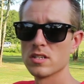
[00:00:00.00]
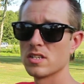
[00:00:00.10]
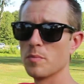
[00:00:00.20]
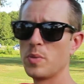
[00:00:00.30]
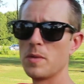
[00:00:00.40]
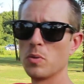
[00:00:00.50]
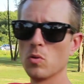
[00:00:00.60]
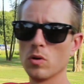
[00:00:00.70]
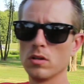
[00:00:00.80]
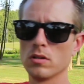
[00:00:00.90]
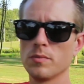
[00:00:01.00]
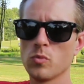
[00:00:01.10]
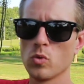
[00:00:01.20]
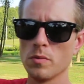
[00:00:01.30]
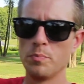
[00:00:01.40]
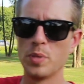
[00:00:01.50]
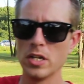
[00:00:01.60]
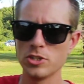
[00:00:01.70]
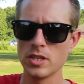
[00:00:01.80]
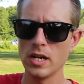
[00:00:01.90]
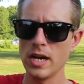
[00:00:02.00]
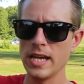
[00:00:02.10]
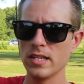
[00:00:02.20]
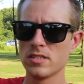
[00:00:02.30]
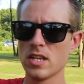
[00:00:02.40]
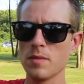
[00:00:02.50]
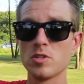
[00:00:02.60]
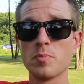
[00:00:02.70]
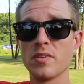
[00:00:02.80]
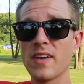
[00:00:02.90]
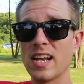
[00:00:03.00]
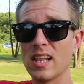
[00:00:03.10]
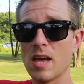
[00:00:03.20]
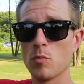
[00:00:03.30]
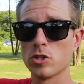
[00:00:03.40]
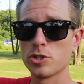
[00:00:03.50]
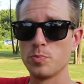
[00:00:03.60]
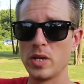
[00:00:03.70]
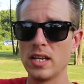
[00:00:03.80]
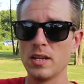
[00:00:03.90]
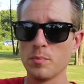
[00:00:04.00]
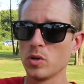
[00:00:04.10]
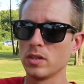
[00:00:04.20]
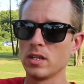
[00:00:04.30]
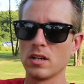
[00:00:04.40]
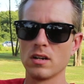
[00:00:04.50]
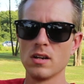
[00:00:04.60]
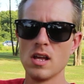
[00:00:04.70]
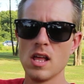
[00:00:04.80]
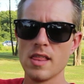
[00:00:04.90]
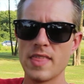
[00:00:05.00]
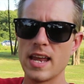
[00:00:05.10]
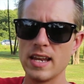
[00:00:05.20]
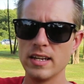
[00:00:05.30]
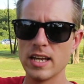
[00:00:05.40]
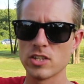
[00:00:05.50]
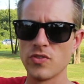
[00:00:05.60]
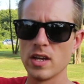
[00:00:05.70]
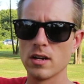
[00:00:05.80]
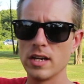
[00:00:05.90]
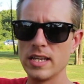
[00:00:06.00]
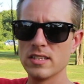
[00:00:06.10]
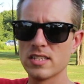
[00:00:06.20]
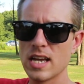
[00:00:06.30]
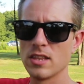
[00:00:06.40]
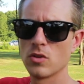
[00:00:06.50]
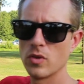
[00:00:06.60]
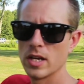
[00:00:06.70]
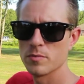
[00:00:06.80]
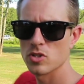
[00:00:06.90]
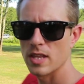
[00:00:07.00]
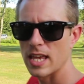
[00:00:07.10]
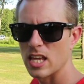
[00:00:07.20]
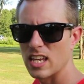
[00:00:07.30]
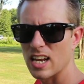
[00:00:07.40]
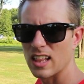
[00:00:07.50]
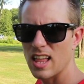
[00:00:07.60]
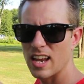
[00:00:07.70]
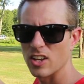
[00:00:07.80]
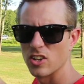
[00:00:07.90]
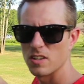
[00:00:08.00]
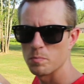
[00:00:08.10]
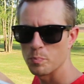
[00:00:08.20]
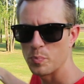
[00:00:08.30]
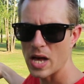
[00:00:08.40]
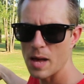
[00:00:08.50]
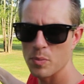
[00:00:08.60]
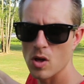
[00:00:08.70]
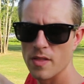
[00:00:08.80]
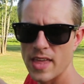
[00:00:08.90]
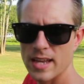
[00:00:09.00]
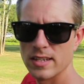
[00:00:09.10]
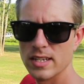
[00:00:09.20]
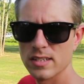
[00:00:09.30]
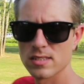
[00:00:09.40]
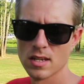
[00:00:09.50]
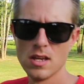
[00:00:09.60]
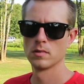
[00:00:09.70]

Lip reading: Some people will bunch their hands up to provide a lot more spin and put that index finger inside the rim so they can get a lot of good pop on that disc.